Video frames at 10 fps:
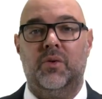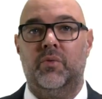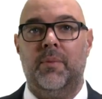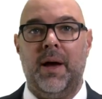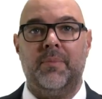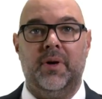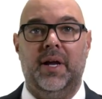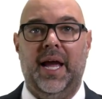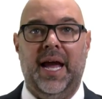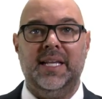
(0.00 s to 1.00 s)
Remember,
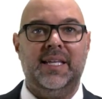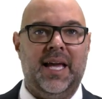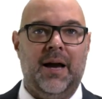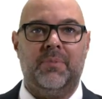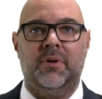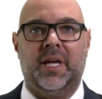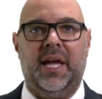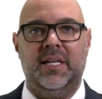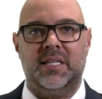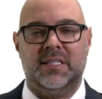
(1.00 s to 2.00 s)
any capital
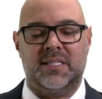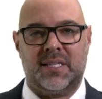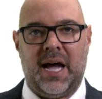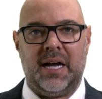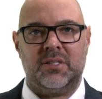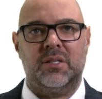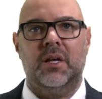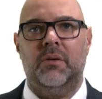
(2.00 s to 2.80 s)
gains on stocks,